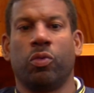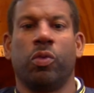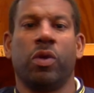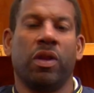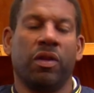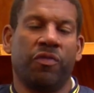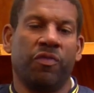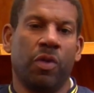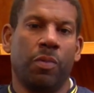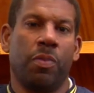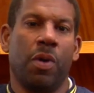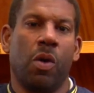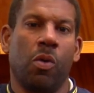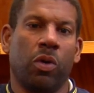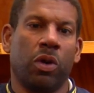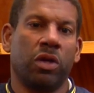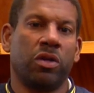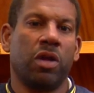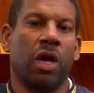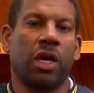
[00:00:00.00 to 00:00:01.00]
Wheeler Football, and
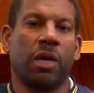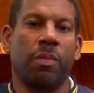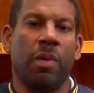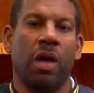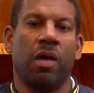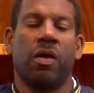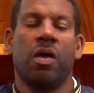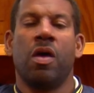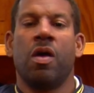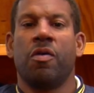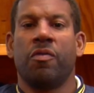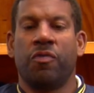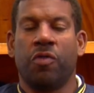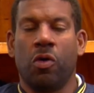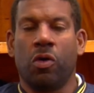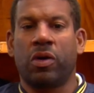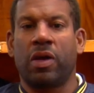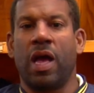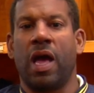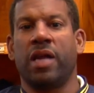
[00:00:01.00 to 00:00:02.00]
we're going to talk about
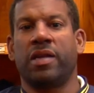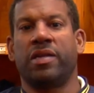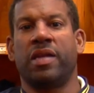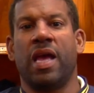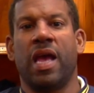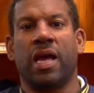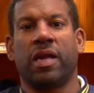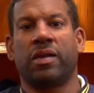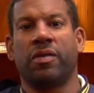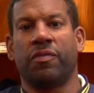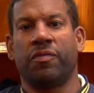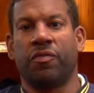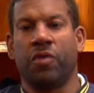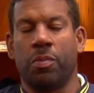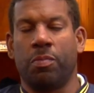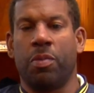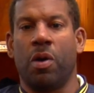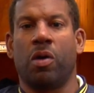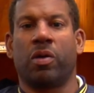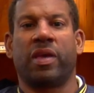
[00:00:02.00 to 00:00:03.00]
full contact
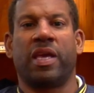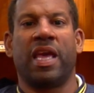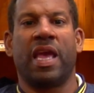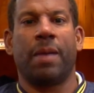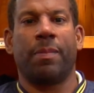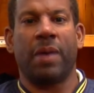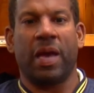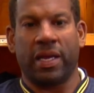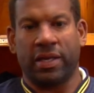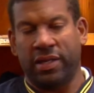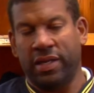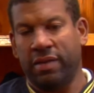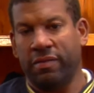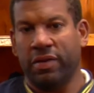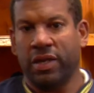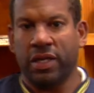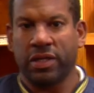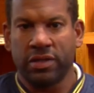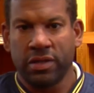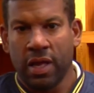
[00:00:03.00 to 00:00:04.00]
football camp
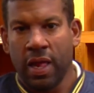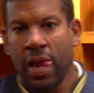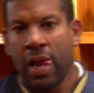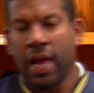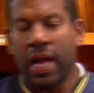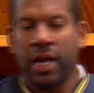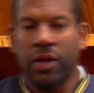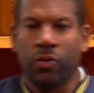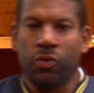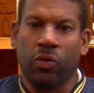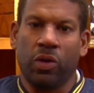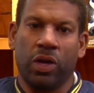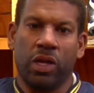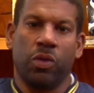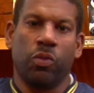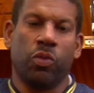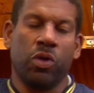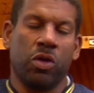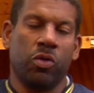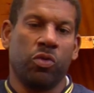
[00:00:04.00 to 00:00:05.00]
activities. And really,
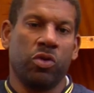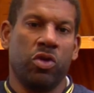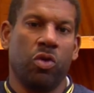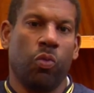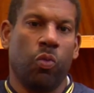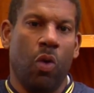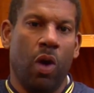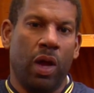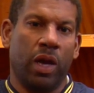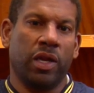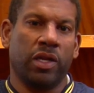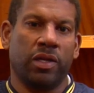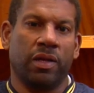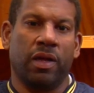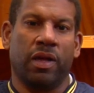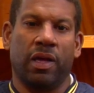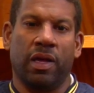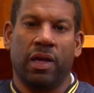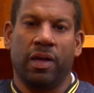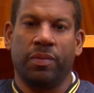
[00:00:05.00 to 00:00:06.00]
we, you want to
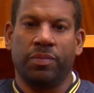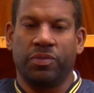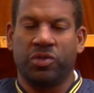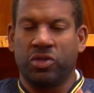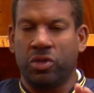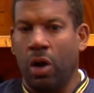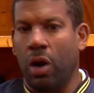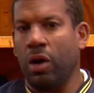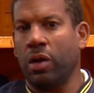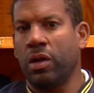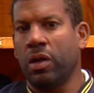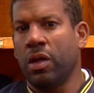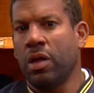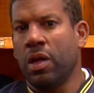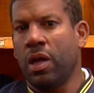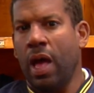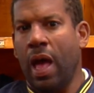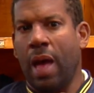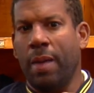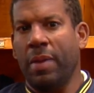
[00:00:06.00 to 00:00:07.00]
uh, start,
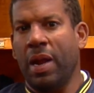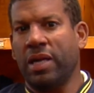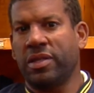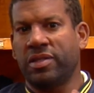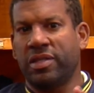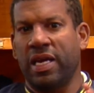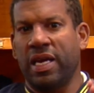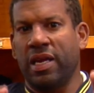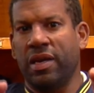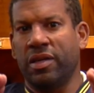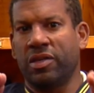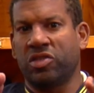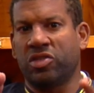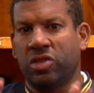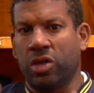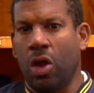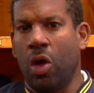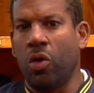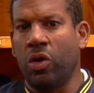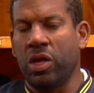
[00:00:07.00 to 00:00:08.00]
I'm not saying
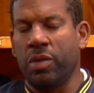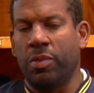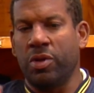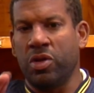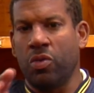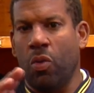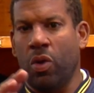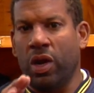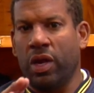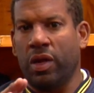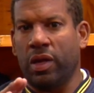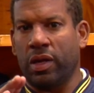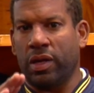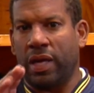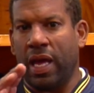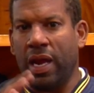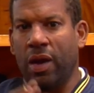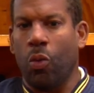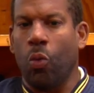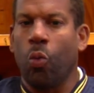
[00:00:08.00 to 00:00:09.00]
slowly, but you want to
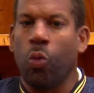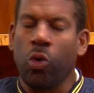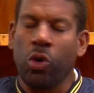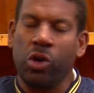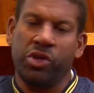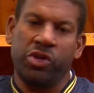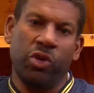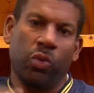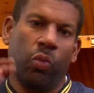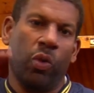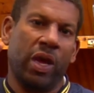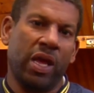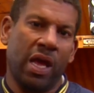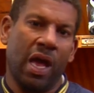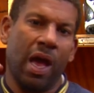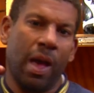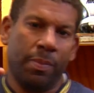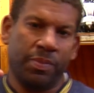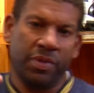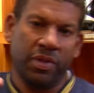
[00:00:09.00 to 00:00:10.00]
kind of work your way
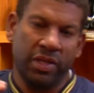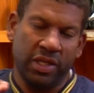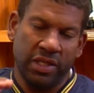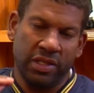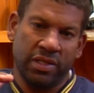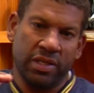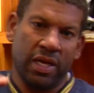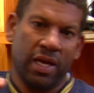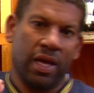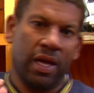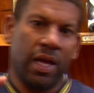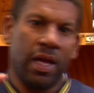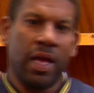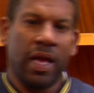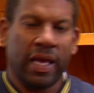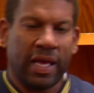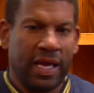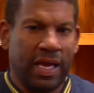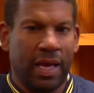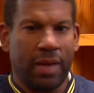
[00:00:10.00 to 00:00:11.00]
up to these uh,
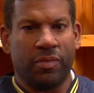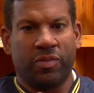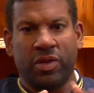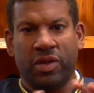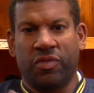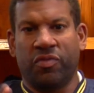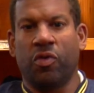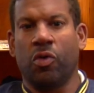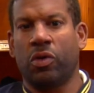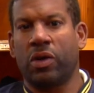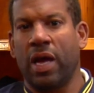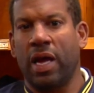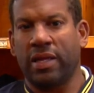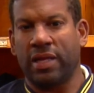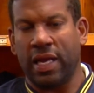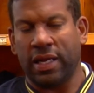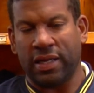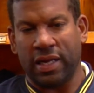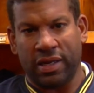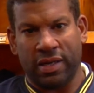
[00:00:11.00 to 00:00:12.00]
camp, these full
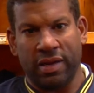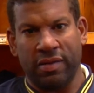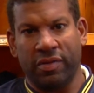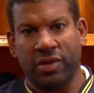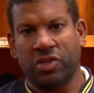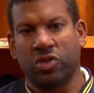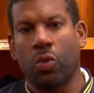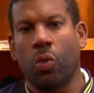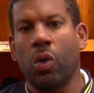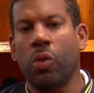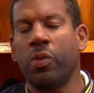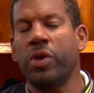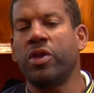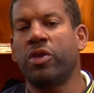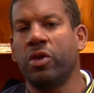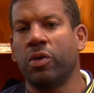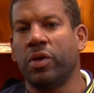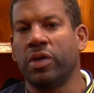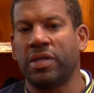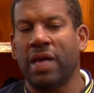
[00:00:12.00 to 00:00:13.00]
contact activities. So, what we
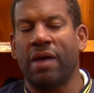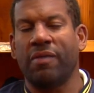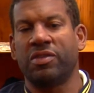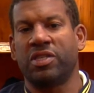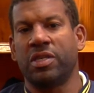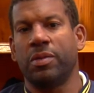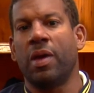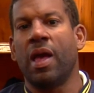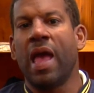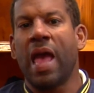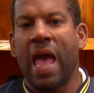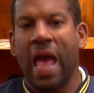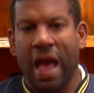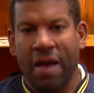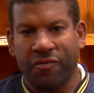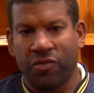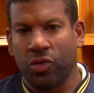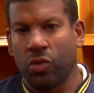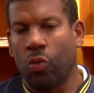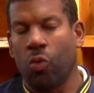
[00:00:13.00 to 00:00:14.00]
do is obviously
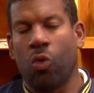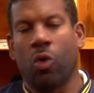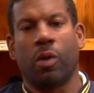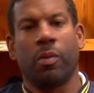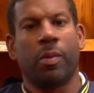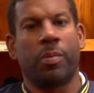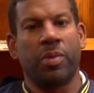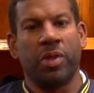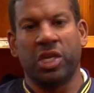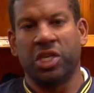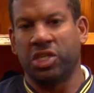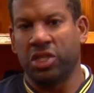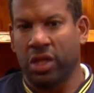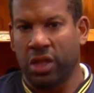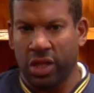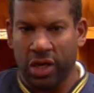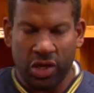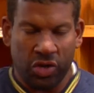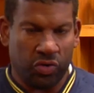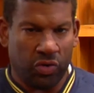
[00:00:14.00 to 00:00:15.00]
after the warm up and
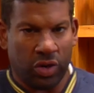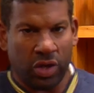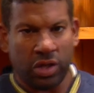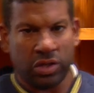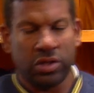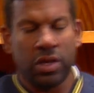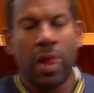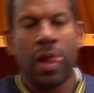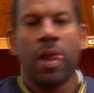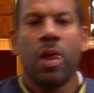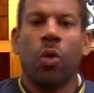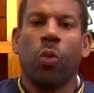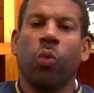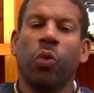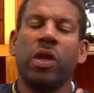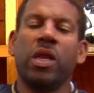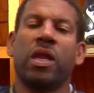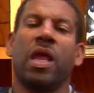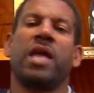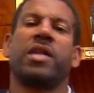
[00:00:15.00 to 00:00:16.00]
agility drills,
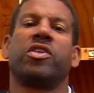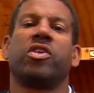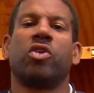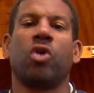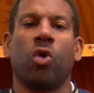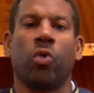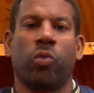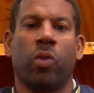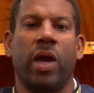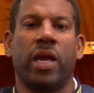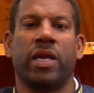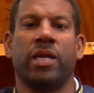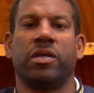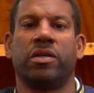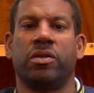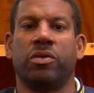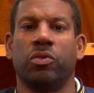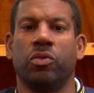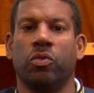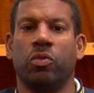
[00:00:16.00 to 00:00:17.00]
we like to go right
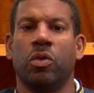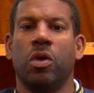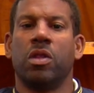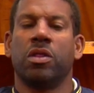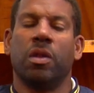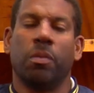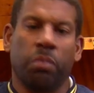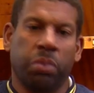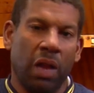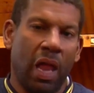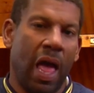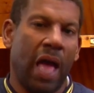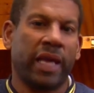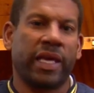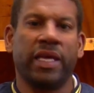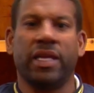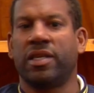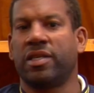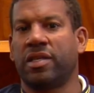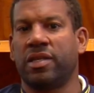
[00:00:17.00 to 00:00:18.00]
into the
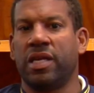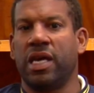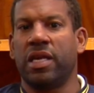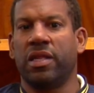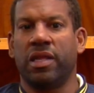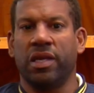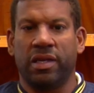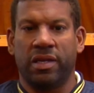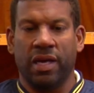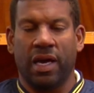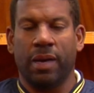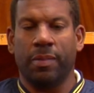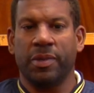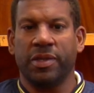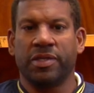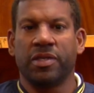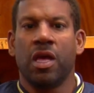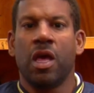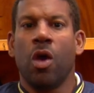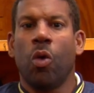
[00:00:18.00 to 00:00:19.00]
blocking sled, the
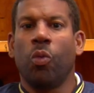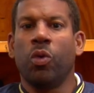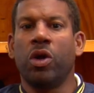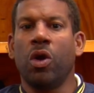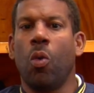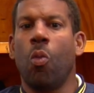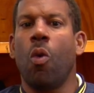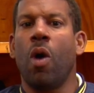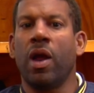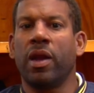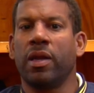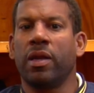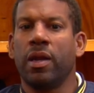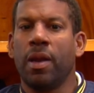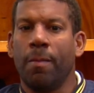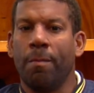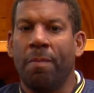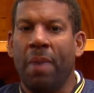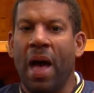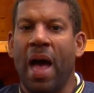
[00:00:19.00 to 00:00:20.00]
dummies. We don't want
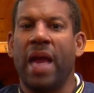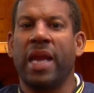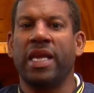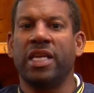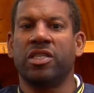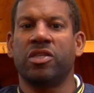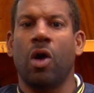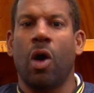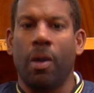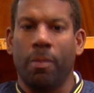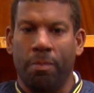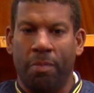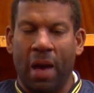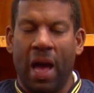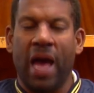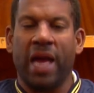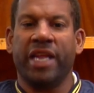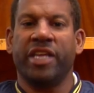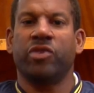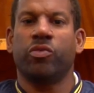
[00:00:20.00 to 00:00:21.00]
bodies on
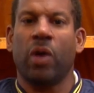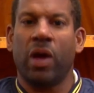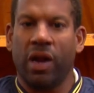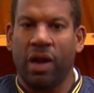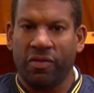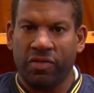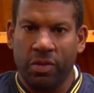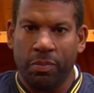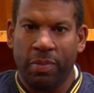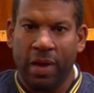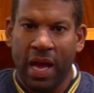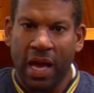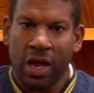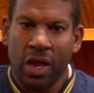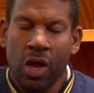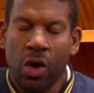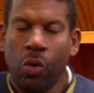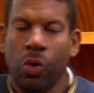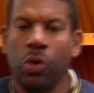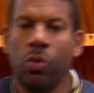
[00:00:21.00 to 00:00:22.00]
bodies right off the bat.
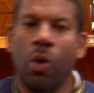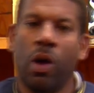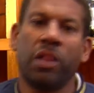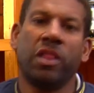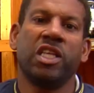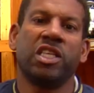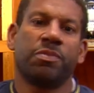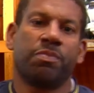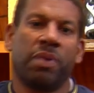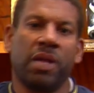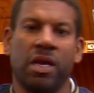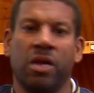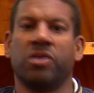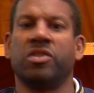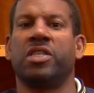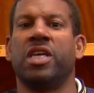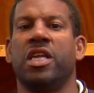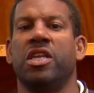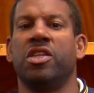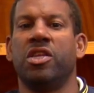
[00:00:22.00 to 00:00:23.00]
We want these
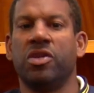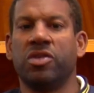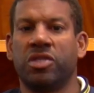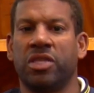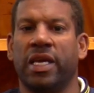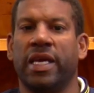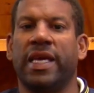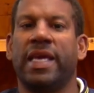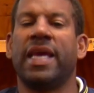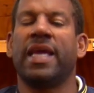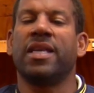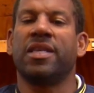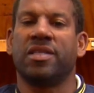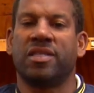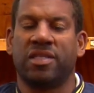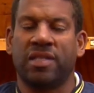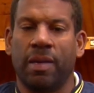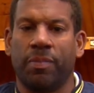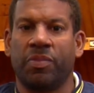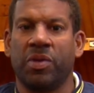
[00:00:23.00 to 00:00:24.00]
players getting used to hitting
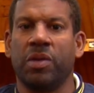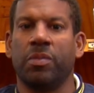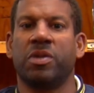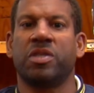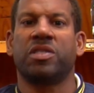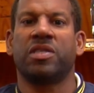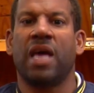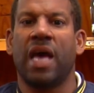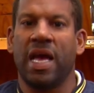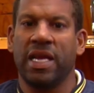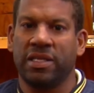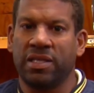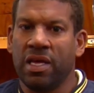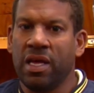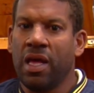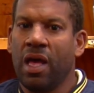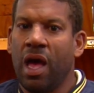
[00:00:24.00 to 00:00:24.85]
something besides